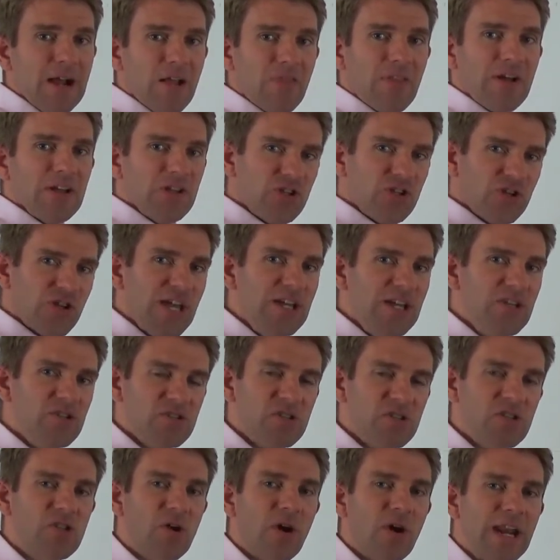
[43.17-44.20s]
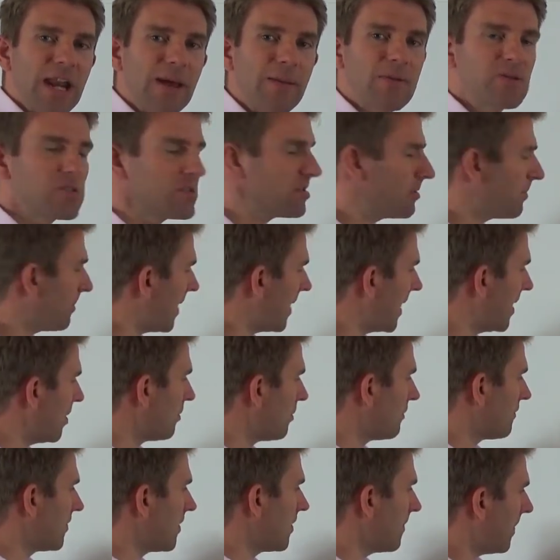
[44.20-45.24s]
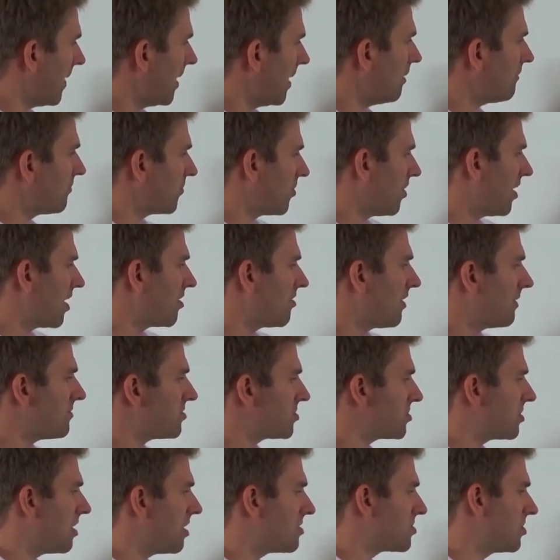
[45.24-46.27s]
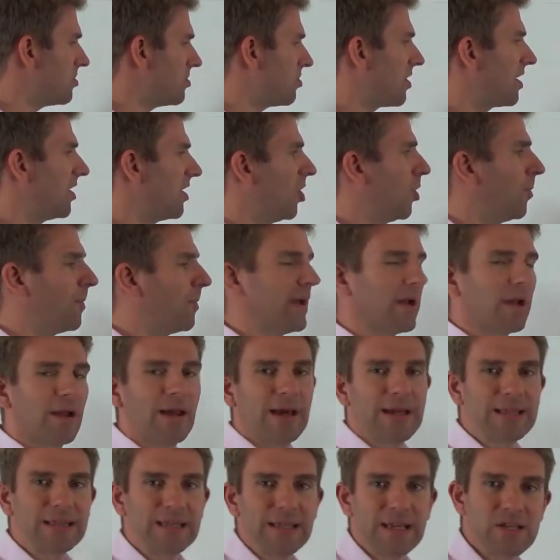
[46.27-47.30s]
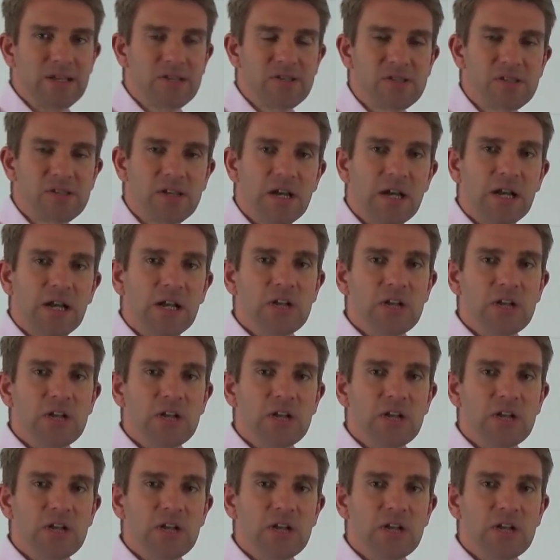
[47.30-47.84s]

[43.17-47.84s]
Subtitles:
that changes the dynamics of the payoff, and the payoff diagram starts to look a little bit like this.